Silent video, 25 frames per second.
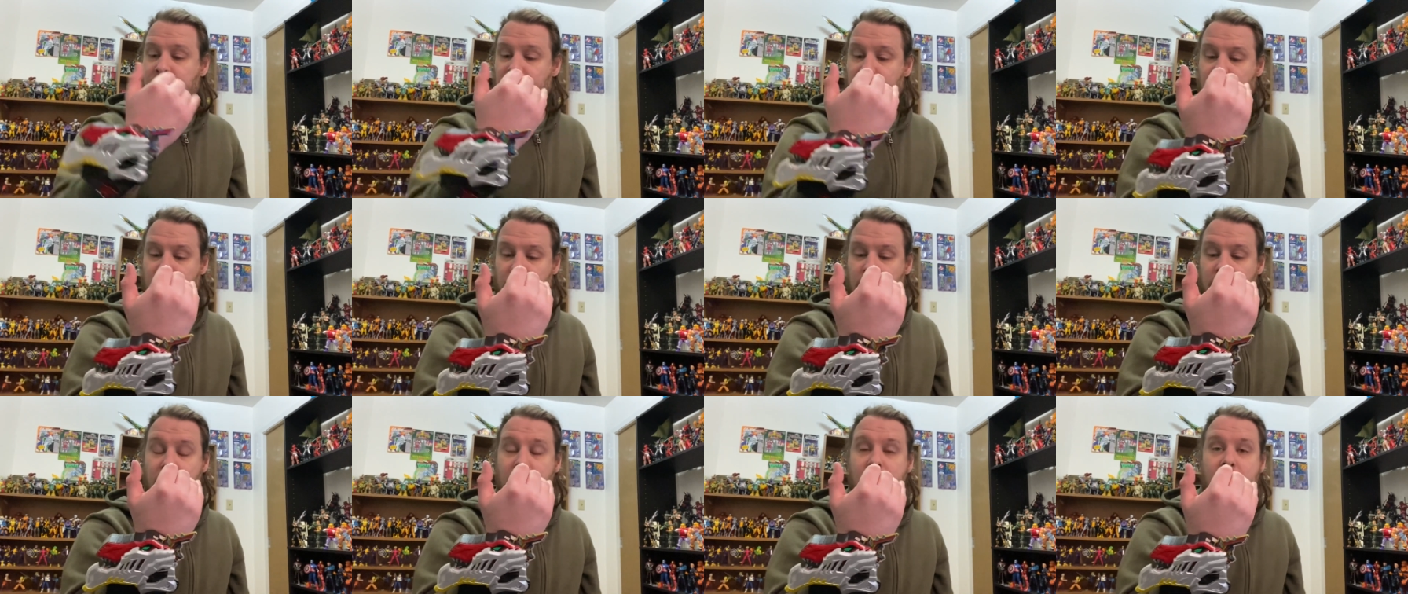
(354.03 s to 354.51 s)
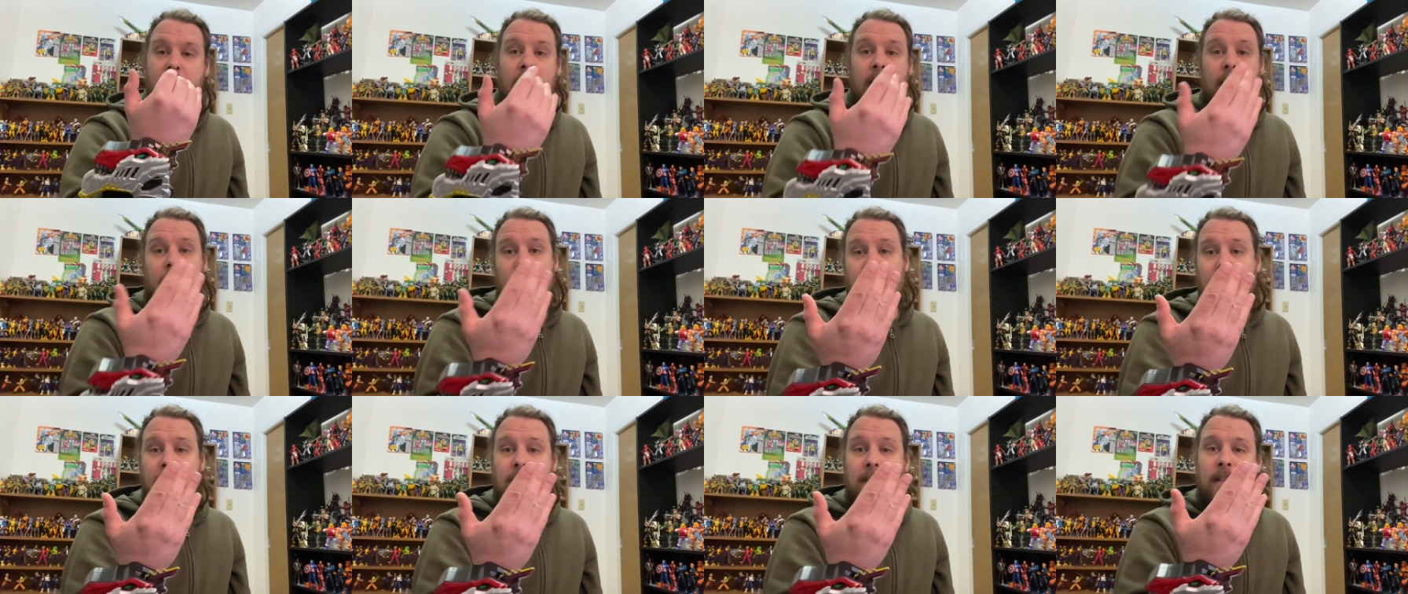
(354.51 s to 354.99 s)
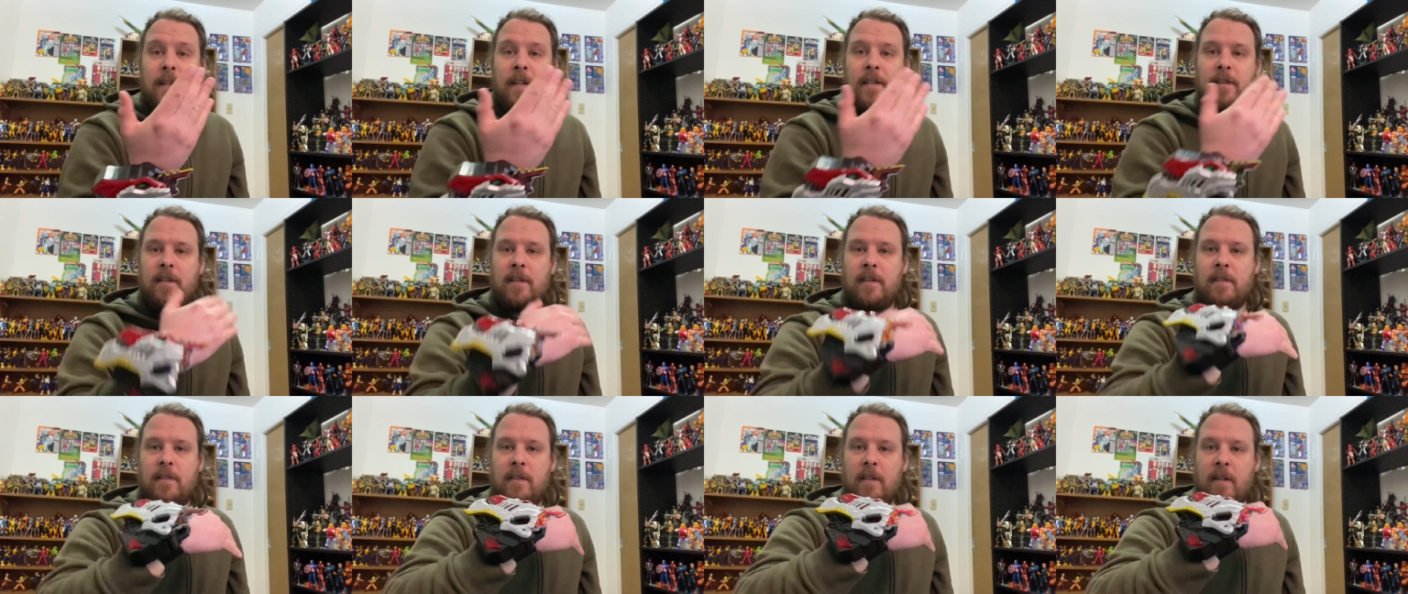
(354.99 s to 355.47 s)
So, in that sense,
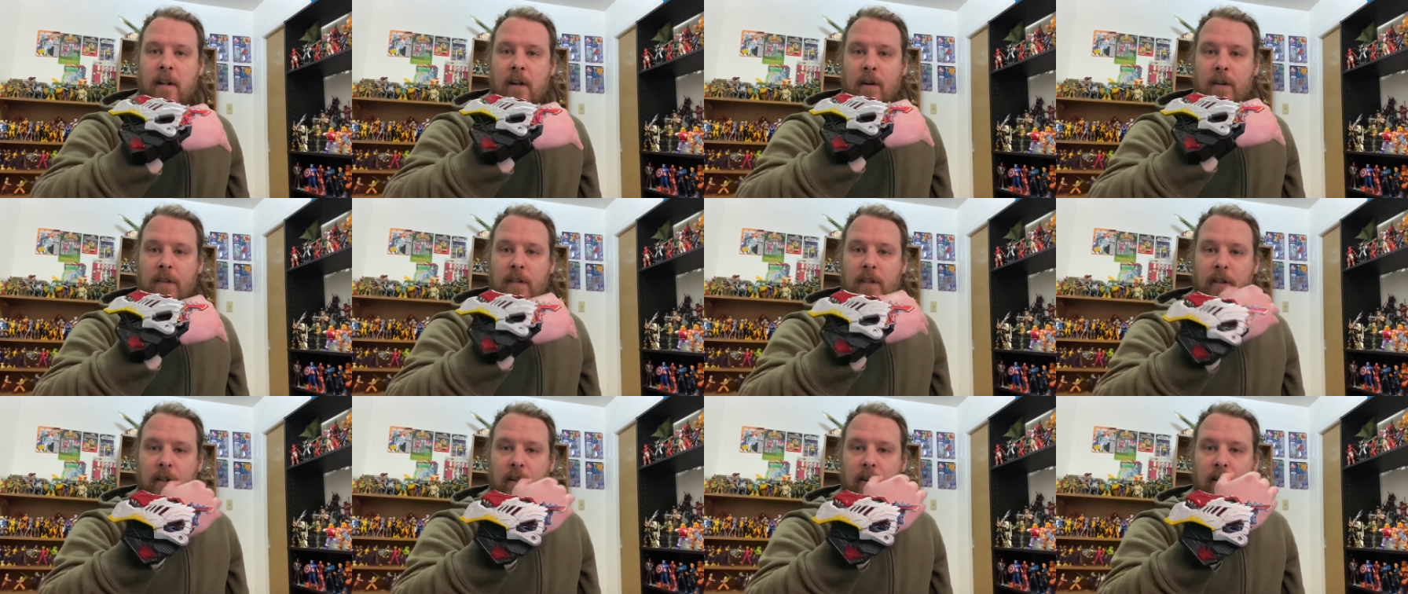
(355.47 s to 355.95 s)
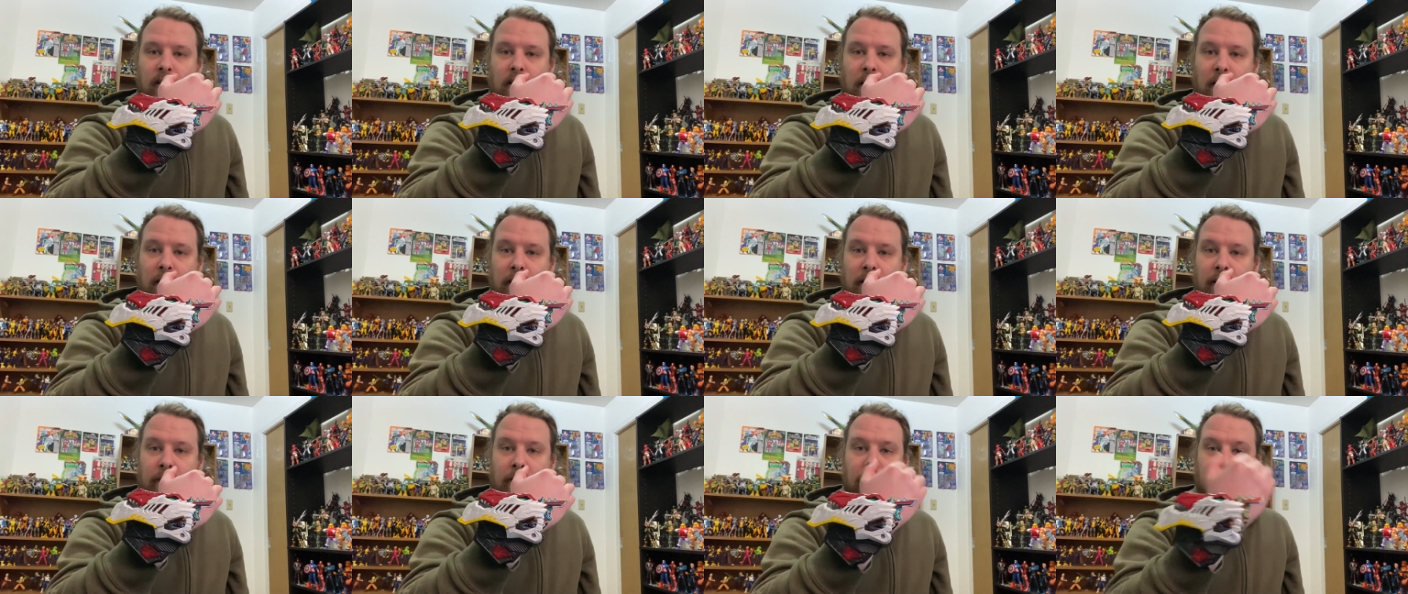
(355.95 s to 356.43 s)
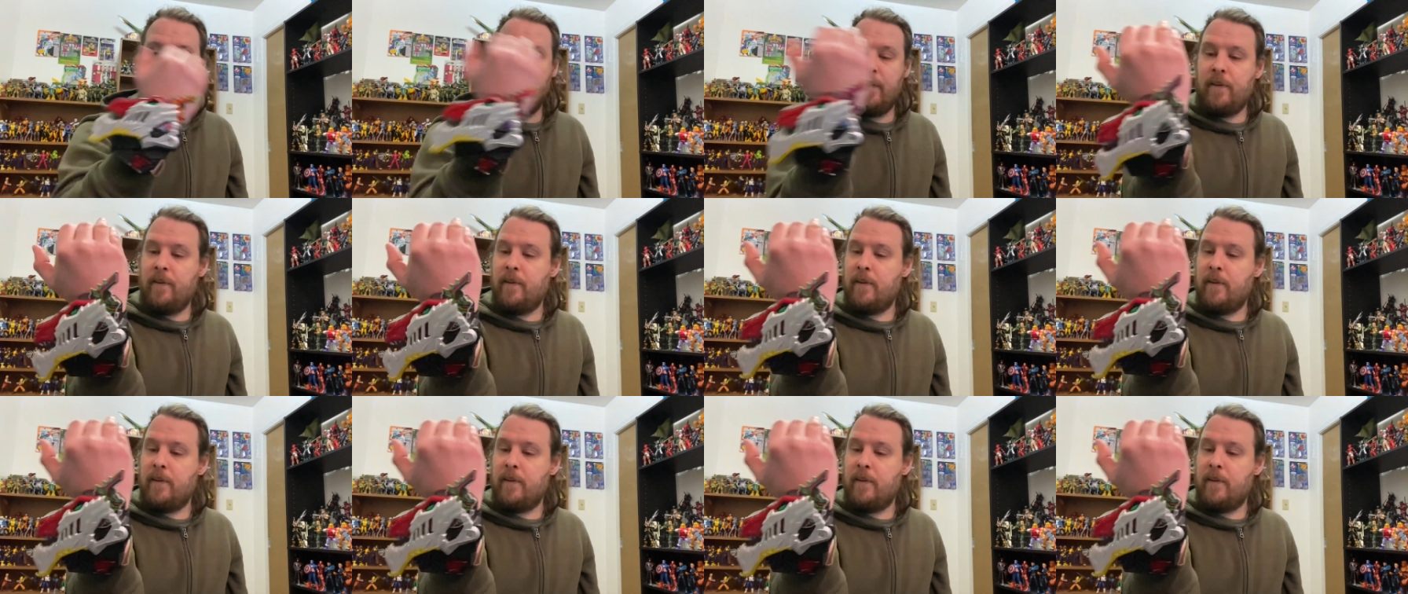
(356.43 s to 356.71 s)
it's, you know, it's a good alternative.